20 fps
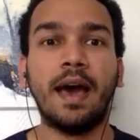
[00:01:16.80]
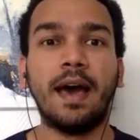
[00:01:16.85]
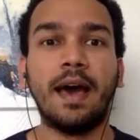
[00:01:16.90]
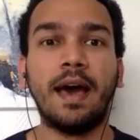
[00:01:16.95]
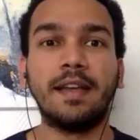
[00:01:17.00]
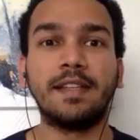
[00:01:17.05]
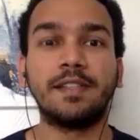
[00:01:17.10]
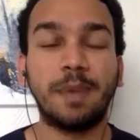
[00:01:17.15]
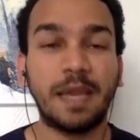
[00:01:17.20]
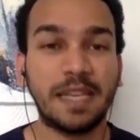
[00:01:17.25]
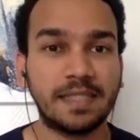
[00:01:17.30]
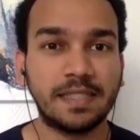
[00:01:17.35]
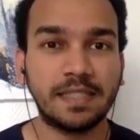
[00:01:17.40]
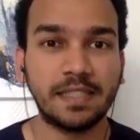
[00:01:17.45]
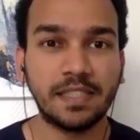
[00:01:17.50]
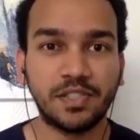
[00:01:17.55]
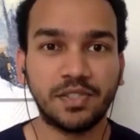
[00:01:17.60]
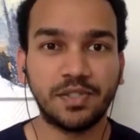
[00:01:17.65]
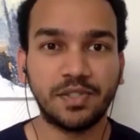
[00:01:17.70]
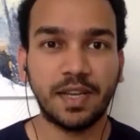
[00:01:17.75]
space
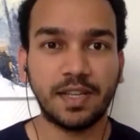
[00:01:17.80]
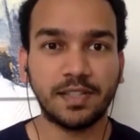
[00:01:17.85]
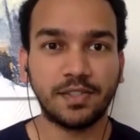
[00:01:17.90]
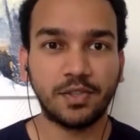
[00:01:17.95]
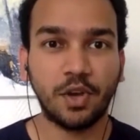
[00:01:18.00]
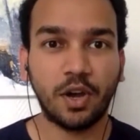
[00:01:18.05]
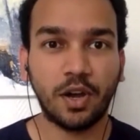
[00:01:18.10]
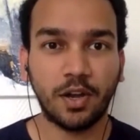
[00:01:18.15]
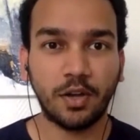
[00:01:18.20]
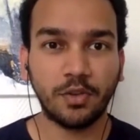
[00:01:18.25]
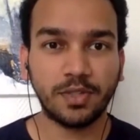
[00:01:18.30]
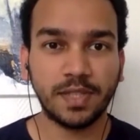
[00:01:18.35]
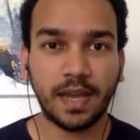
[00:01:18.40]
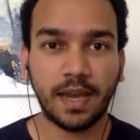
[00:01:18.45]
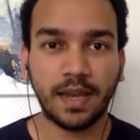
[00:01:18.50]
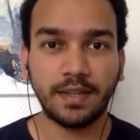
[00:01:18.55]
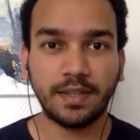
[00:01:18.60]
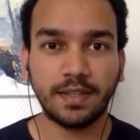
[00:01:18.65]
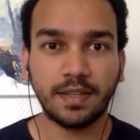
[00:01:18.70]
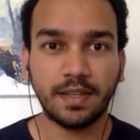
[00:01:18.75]
industry has gone
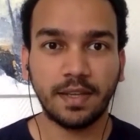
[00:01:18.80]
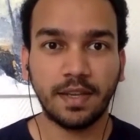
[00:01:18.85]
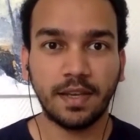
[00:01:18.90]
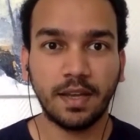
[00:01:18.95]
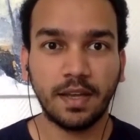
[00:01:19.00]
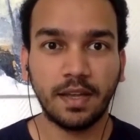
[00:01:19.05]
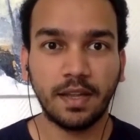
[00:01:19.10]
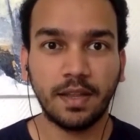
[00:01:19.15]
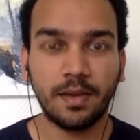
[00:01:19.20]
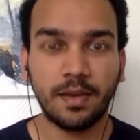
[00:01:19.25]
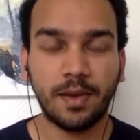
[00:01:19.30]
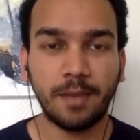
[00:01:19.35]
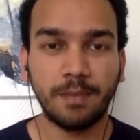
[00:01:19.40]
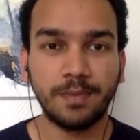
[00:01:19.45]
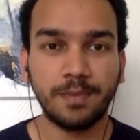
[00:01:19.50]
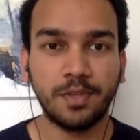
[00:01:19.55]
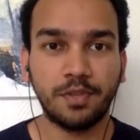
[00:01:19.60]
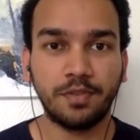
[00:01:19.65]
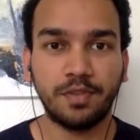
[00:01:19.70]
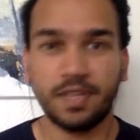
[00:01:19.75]
outside the realms
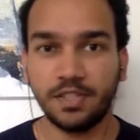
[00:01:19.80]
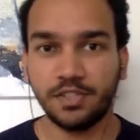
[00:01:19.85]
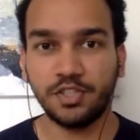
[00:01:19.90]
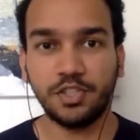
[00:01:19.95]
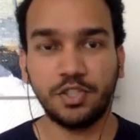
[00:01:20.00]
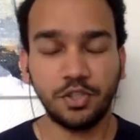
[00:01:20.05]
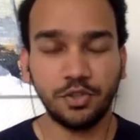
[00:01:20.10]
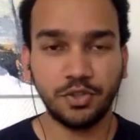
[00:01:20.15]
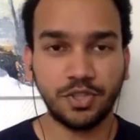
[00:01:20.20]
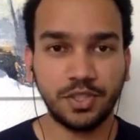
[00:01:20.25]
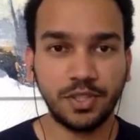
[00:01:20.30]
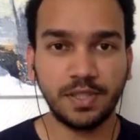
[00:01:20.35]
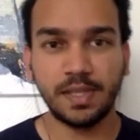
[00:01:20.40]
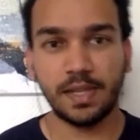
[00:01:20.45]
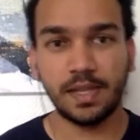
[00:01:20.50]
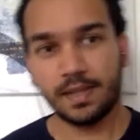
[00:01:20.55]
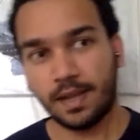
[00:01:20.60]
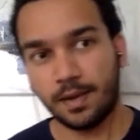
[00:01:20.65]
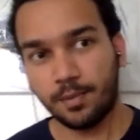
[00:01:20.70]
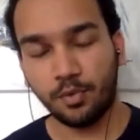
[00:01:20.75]
of the institutions
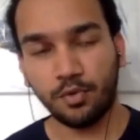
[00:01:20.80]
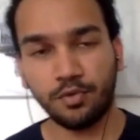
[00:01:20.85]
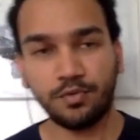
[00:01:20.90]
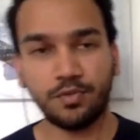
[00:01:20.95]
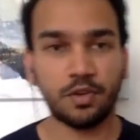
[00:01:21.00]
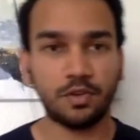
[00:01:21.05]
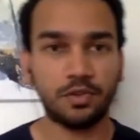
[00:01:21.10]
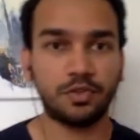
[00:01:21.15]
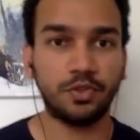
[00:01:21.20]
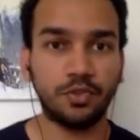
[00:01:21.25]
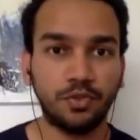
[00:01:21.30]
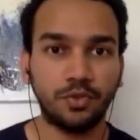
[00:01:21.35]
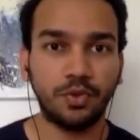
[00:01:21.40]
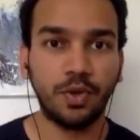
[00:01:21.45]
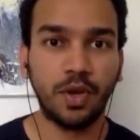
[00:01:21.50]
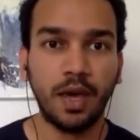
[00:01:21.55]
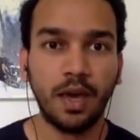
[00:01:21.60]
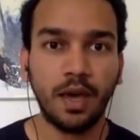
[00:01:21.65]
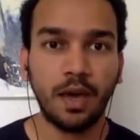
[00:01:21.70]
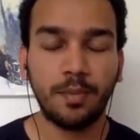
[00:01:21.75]
and then moved on to
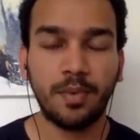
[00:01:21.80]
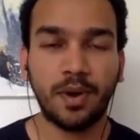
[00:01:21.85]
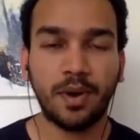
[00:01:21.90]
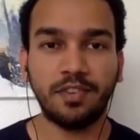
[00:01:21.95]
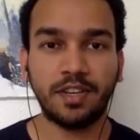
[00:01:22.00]
private